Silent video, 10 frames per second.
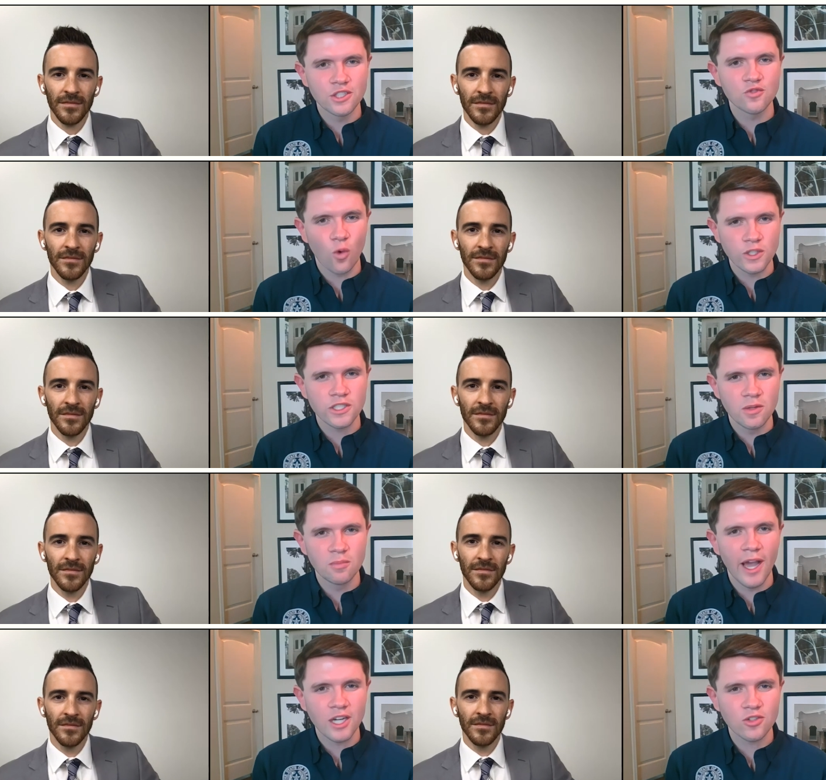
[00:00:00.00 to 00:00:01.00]
Speaker 1: is forcing them to
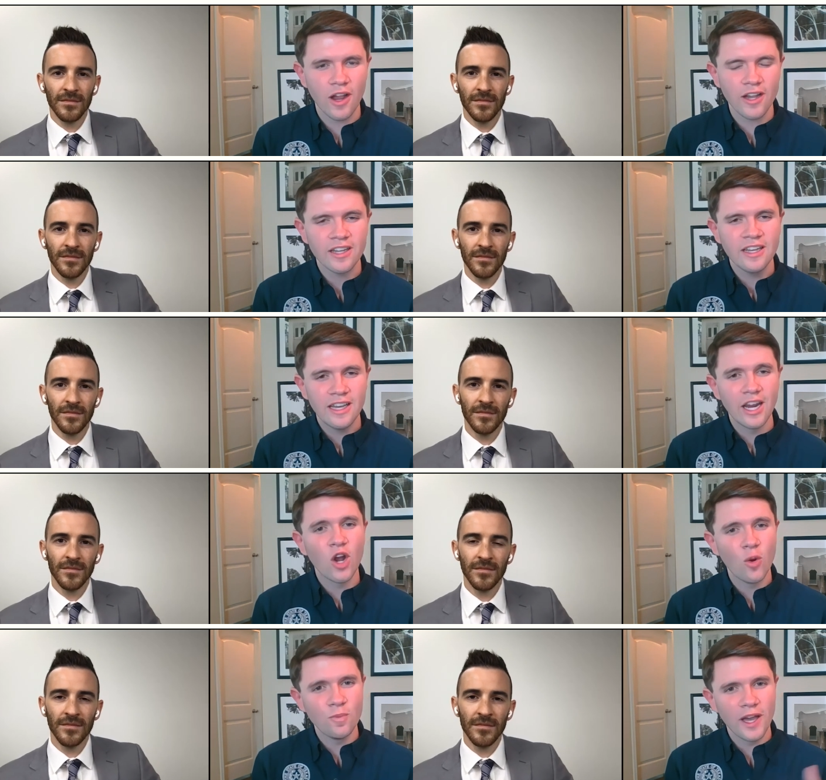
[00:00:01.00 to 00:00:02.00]
backtrack, and I
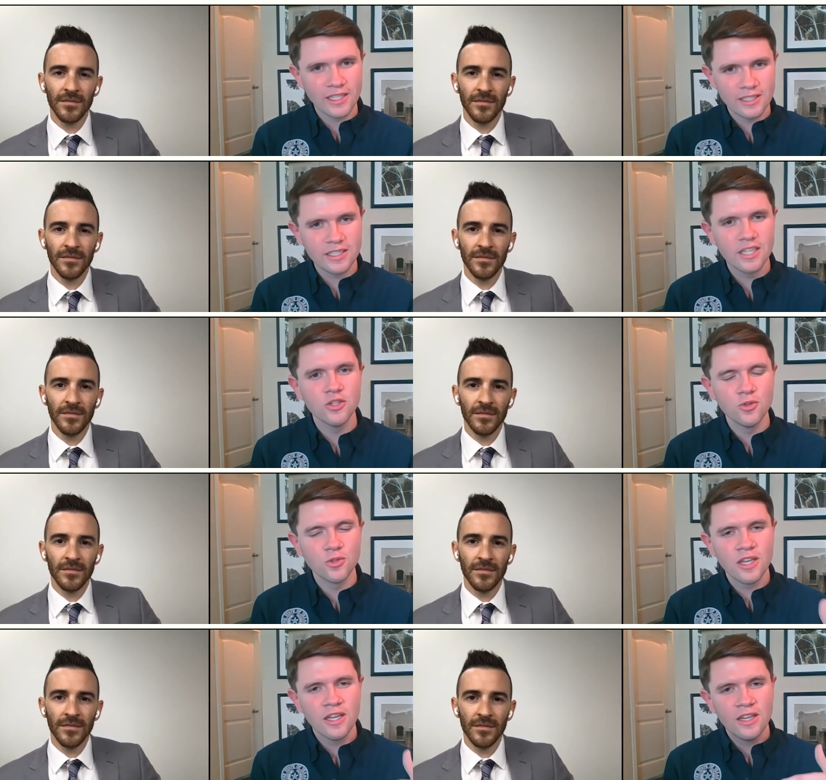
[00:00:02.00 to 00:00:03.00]
hope that
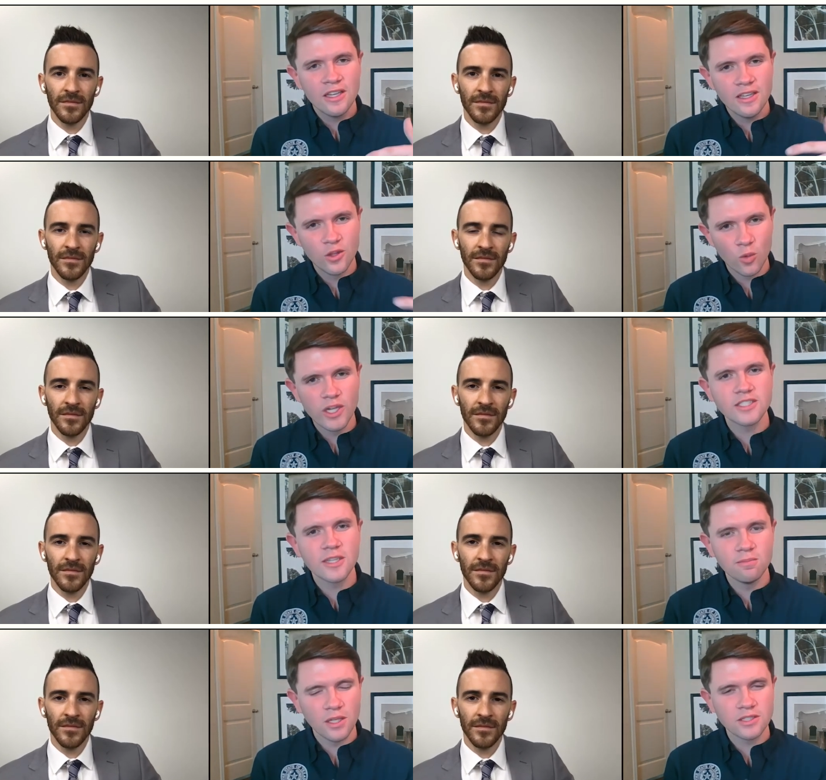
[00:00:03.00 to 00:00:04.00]
continues in the weeks
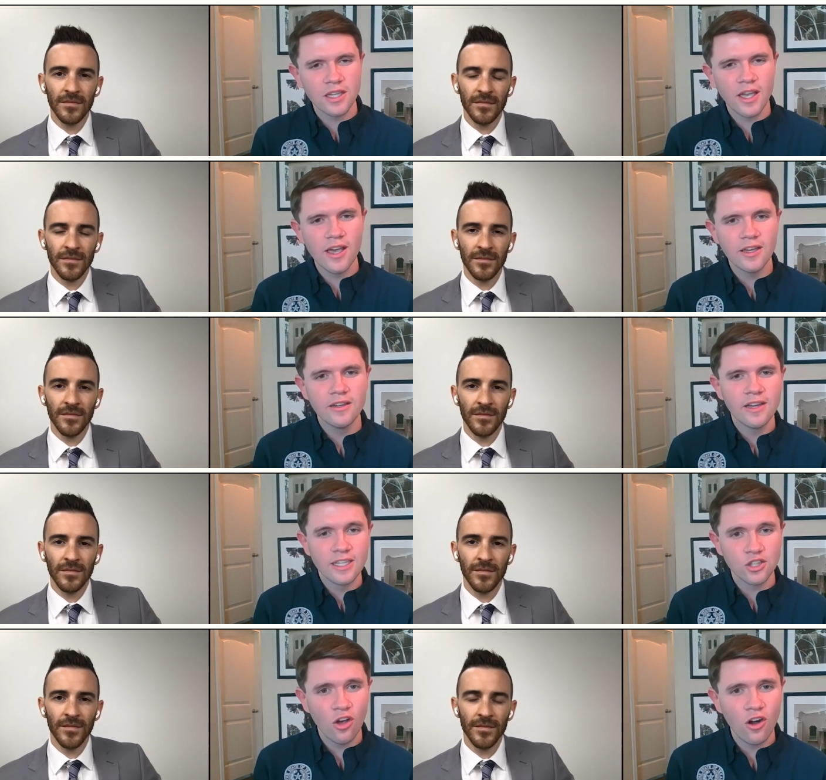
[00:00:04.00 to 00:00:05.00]
and months ahead,
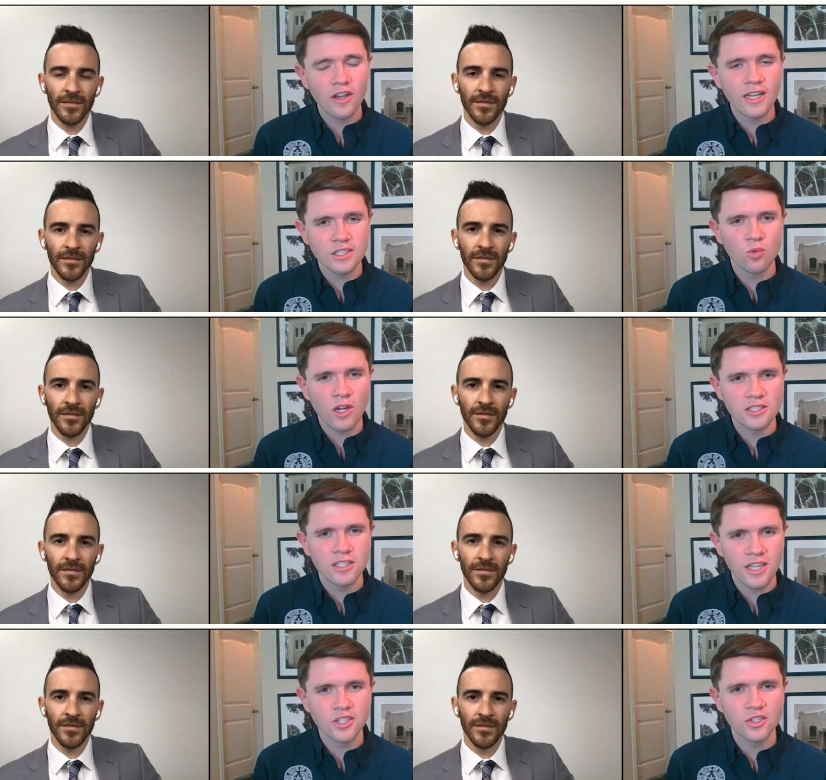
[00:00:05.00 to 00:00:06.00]
as long as the rest of the
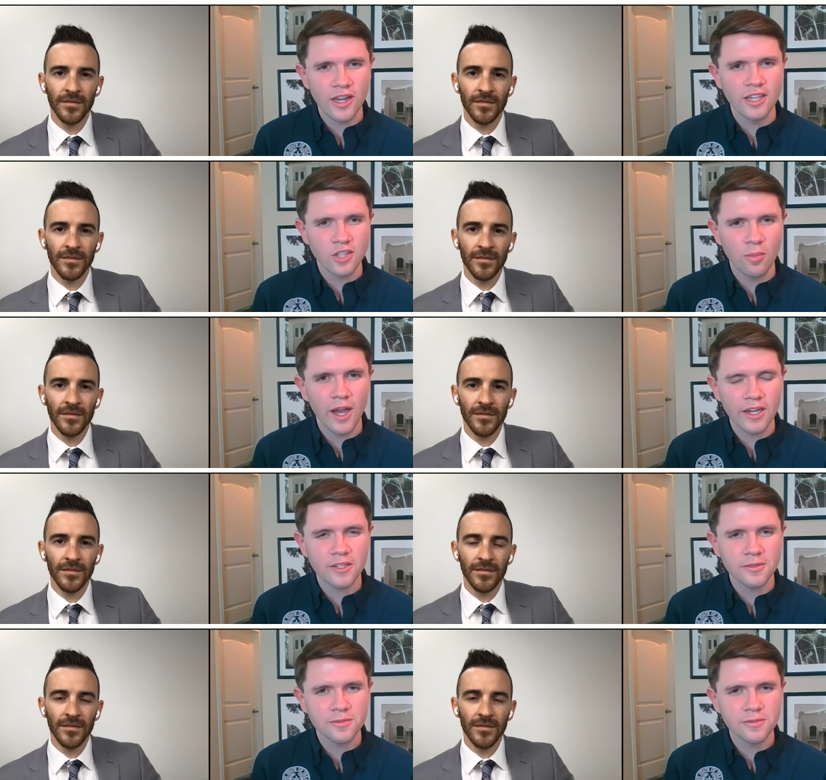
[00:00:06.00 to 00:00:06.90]
country has our back.